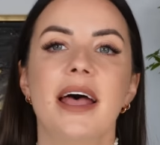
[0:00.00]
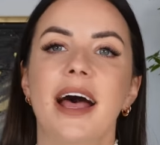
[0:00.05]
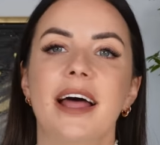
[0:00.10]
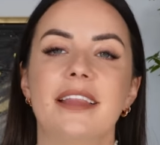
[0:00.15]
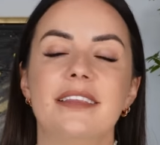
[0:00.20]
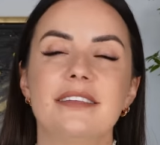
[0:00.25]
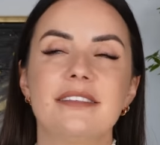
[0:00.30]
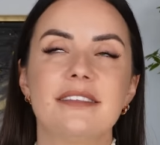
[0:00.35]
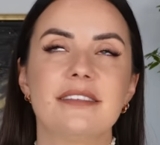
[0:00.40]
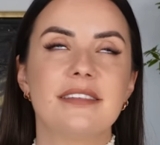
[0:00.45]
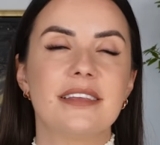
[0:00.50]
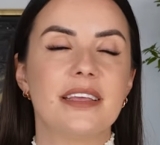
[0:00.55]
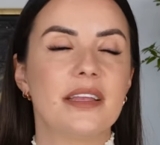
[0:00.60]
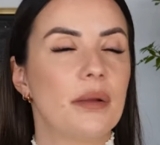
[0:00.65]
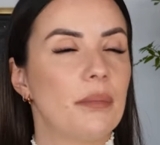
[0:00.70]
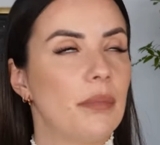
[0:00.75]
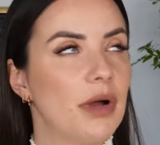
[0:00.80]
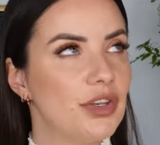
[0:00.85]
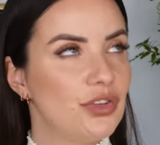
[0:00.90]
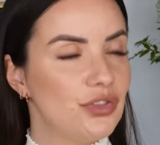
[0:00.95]
And this is
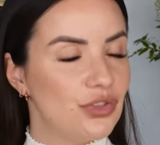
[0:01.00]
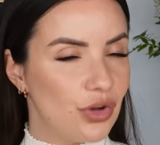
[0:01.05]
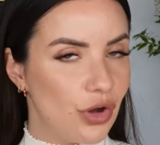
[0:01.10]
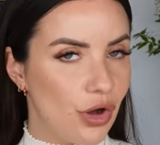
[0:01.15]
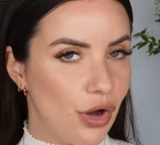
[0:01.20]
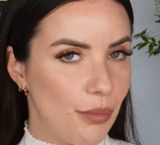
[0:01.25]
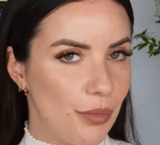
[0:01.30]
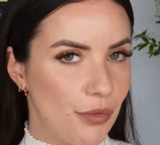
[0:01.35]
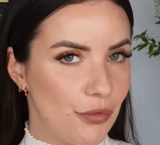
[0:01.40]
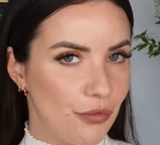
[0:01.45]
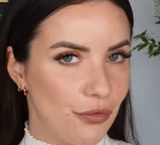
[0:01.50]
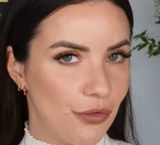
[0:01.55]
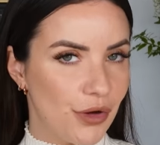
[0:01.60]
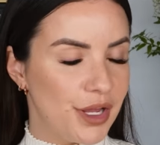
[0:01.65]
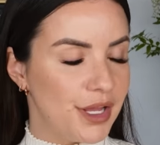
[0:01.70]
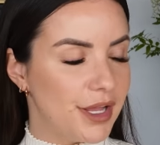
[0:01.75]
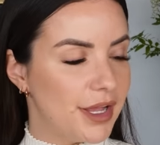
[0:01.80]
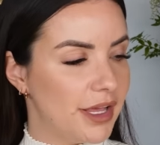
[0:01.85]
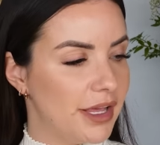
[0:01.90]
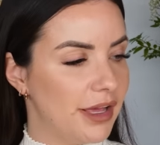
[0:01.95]
in my top
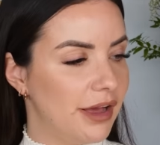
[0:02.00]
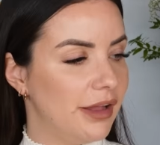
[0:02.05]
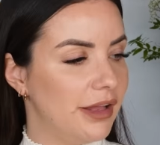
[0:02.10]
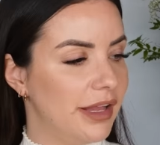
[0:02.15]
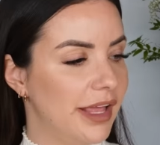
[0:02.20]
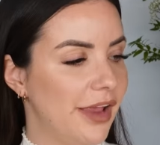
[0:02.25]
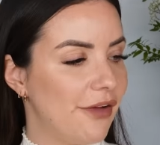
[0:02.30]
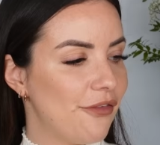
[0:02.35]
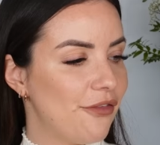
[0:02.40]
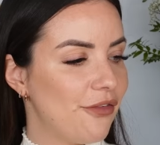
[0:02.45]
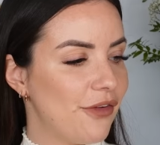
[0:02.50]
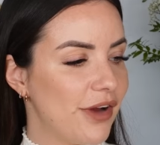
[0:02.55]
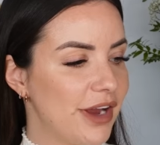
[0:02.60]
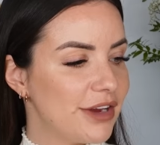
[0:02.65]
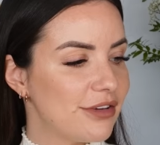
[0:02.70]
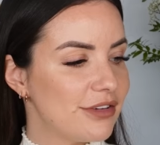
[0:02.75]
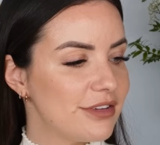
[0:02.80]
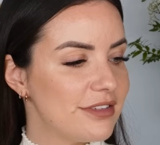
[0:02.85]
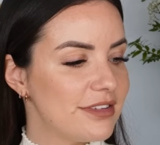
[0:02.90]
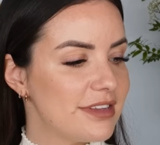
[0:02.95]
three Kayali
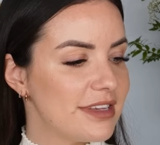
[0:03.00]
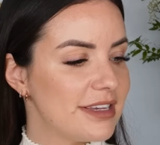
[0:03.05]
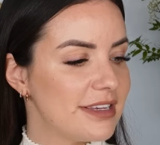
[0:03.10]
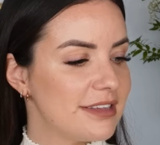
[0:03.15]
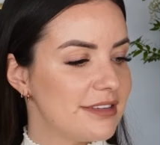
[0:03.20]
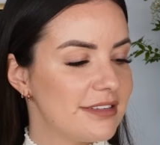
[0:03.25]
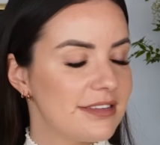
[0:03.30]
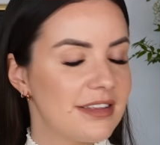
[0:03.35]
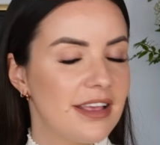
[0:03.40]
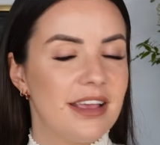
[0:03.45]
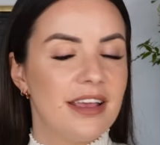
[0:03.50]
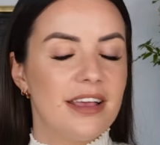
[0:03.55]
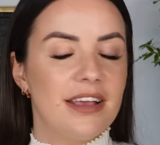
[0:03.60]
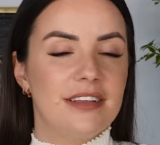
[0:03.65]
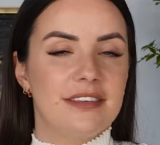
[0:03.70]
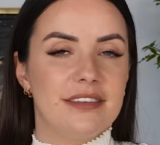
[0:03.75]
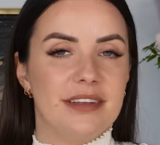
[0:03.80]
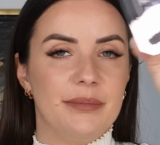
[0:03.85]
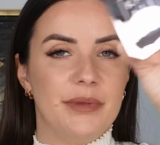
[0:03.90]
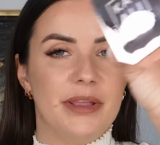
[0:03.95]
fragrances.
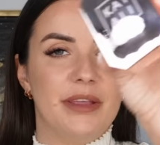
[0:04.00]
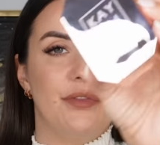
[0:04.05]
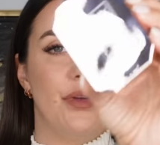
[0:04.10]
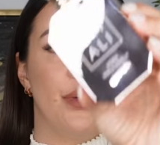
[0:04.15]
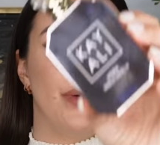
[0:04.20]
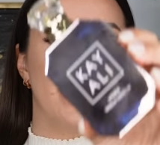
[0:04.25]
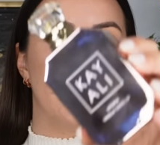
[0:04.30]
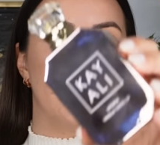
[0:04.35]
So let me give you a